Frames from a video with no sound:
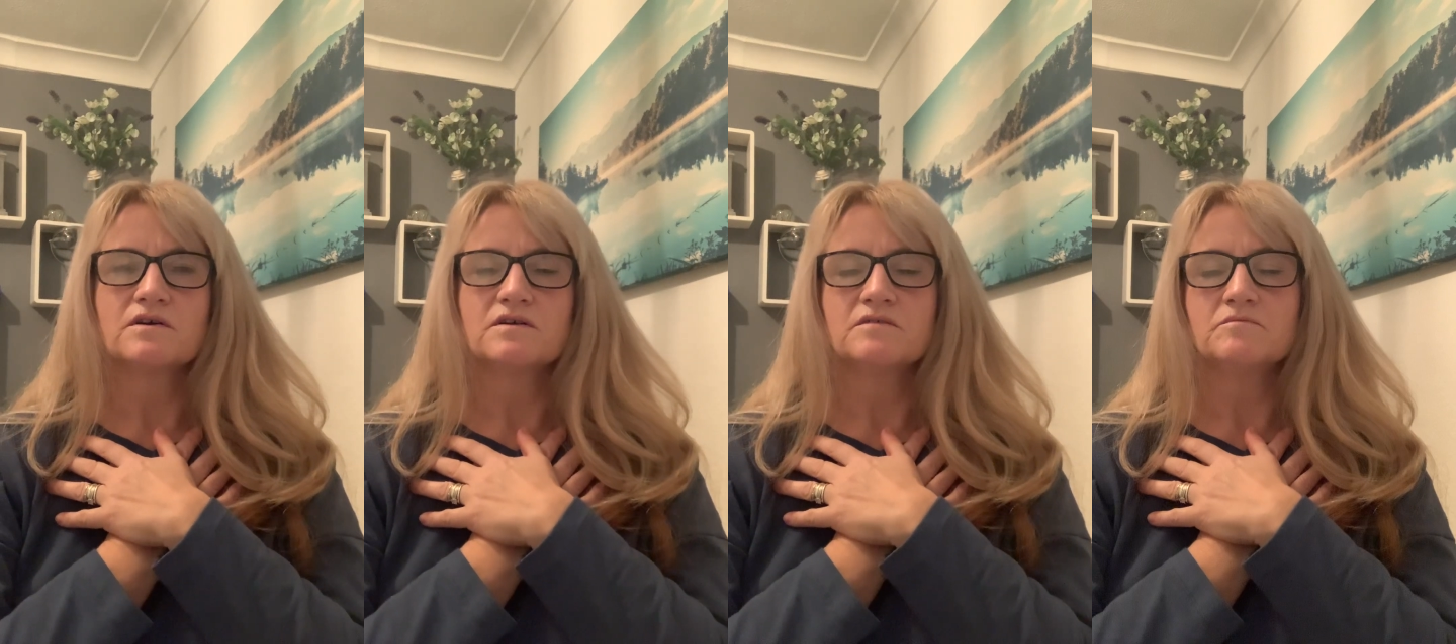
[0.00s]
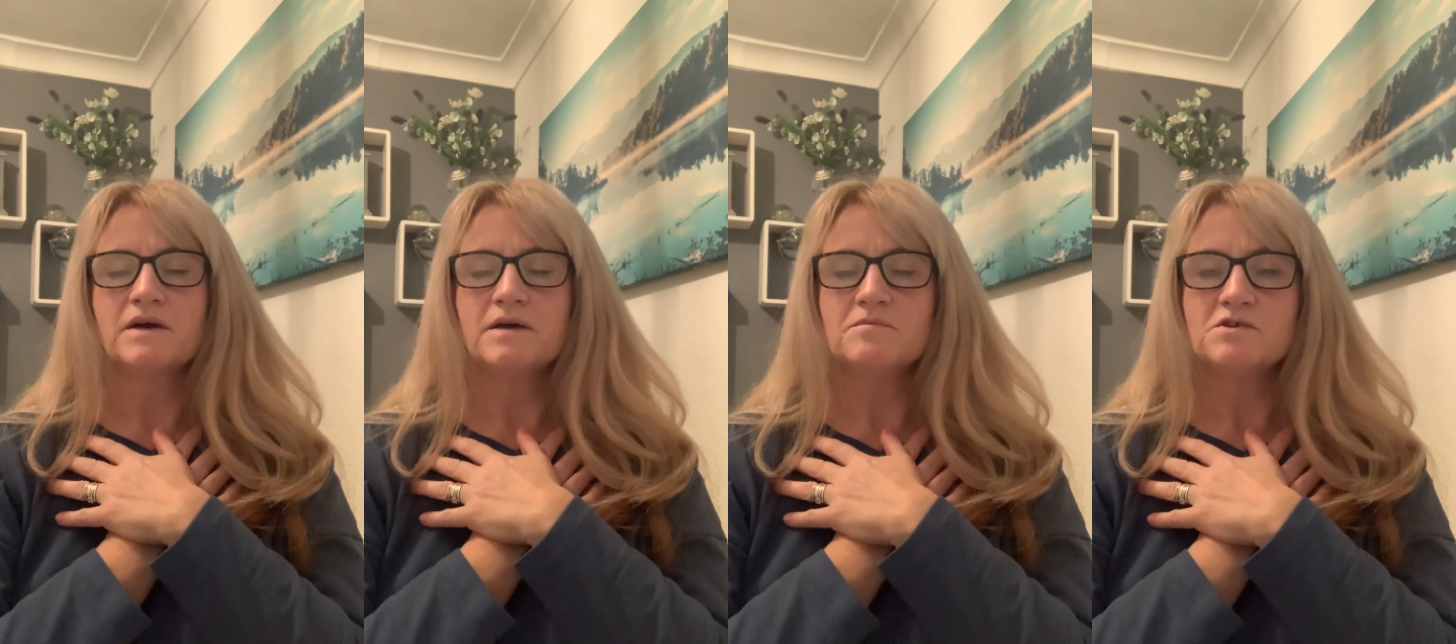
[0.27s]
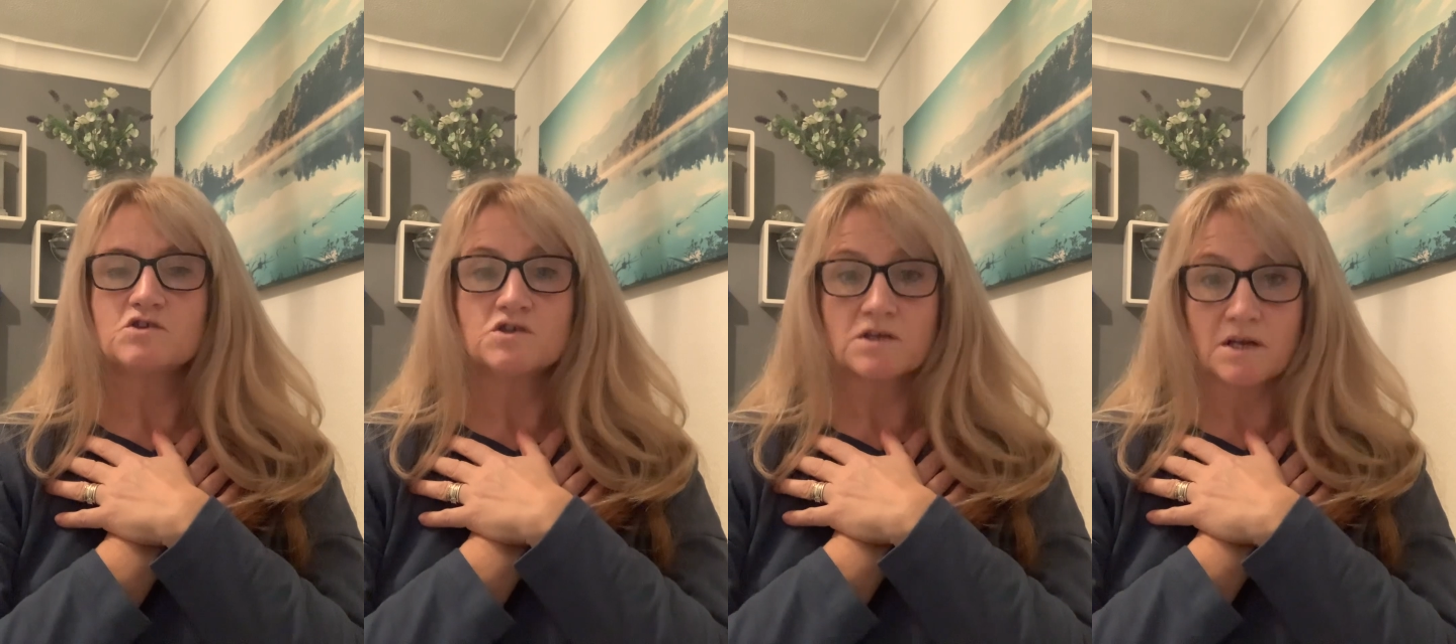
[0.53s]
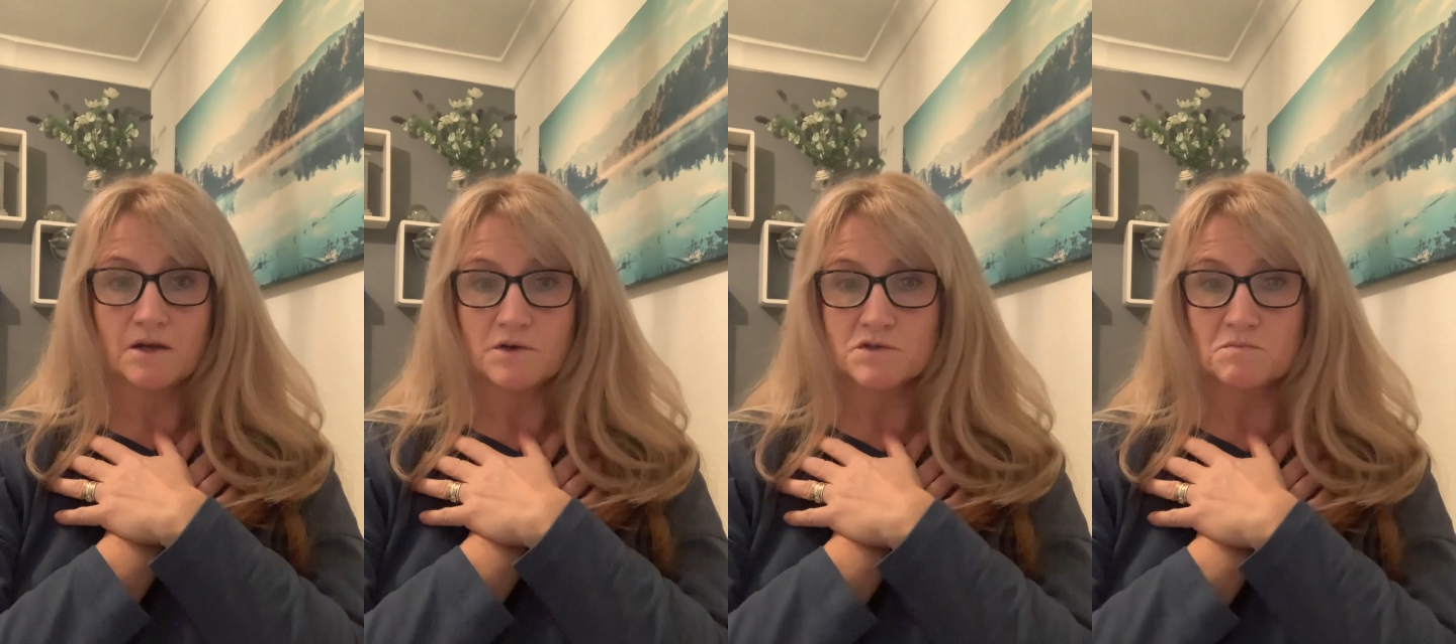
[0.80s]
and maybe just
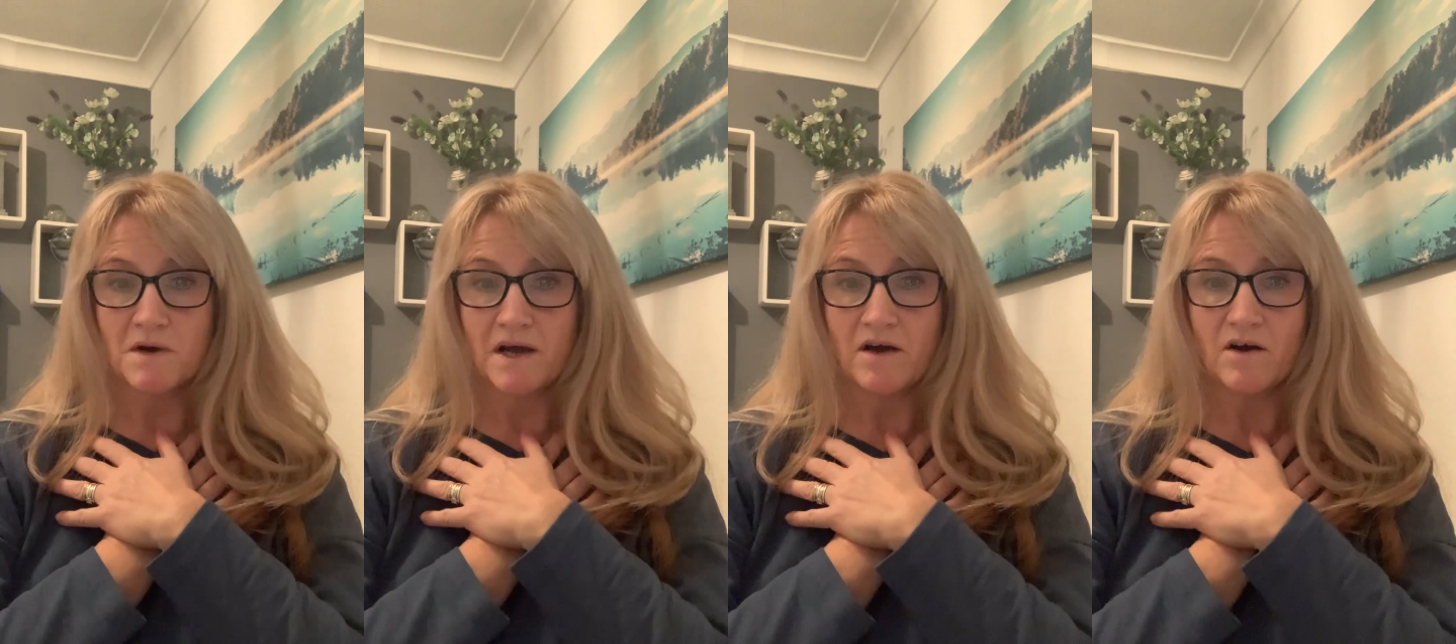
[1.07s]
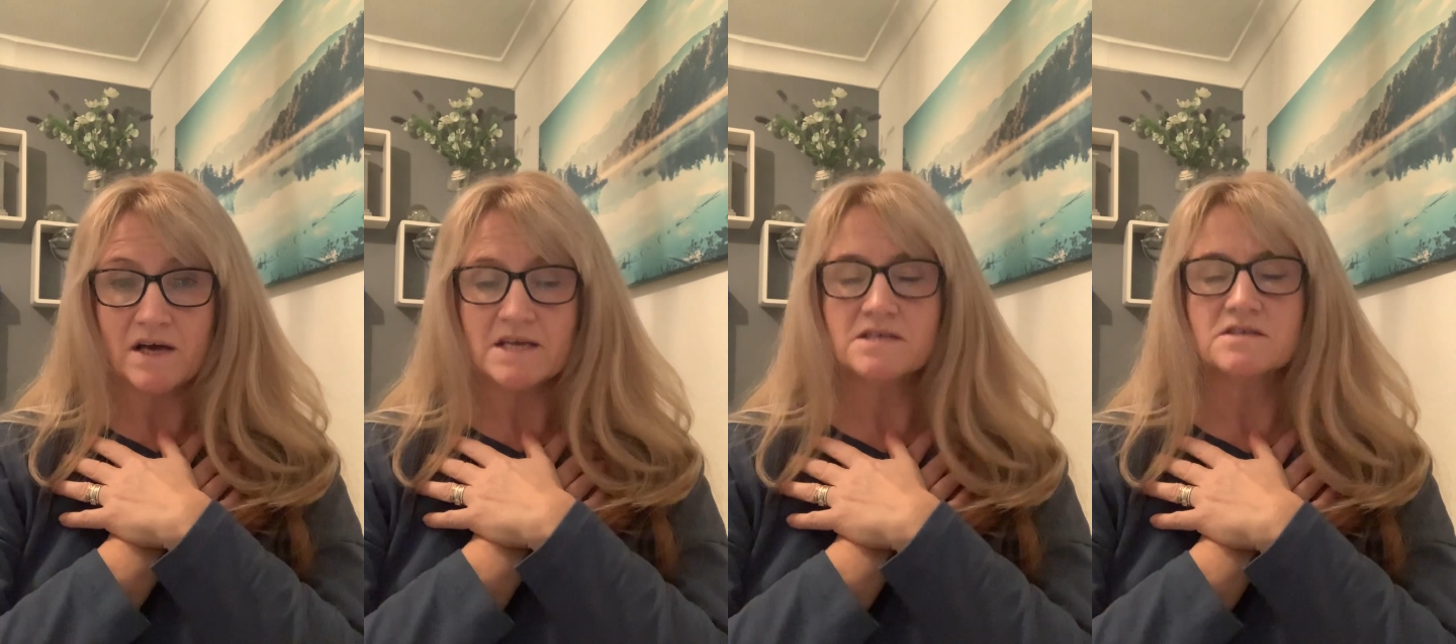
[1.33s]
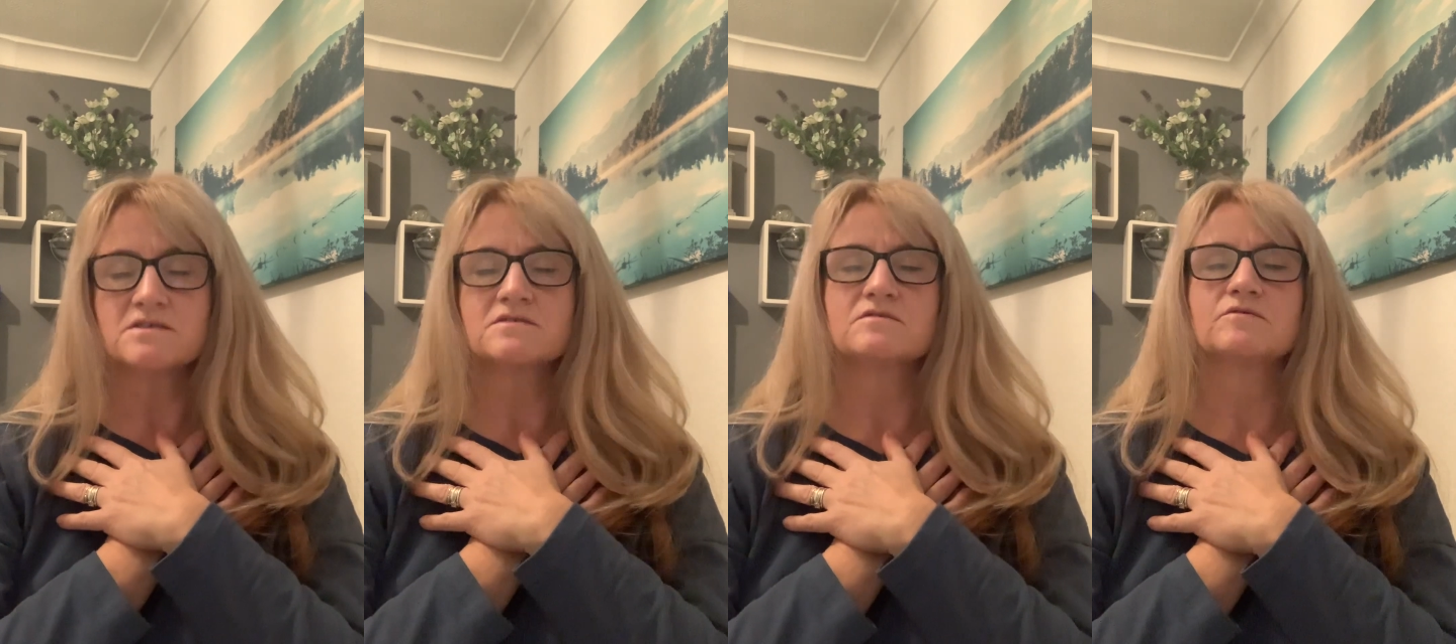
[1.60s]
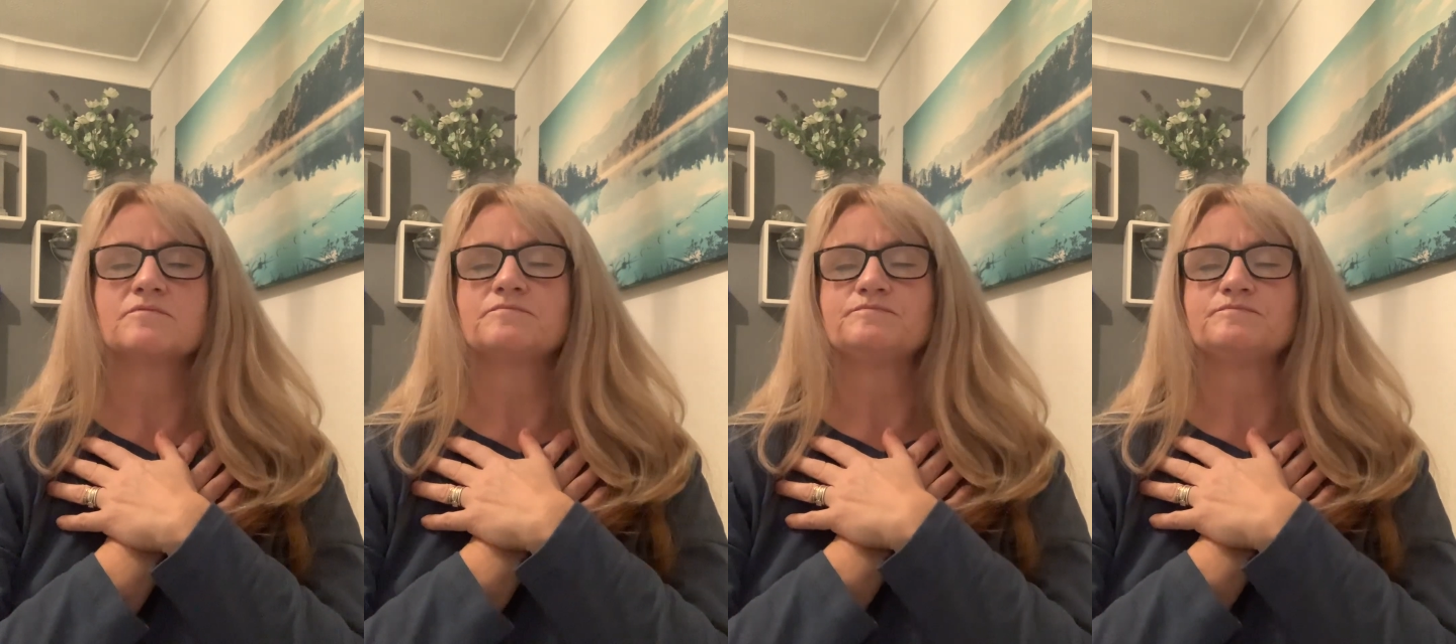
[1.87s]
close my eyes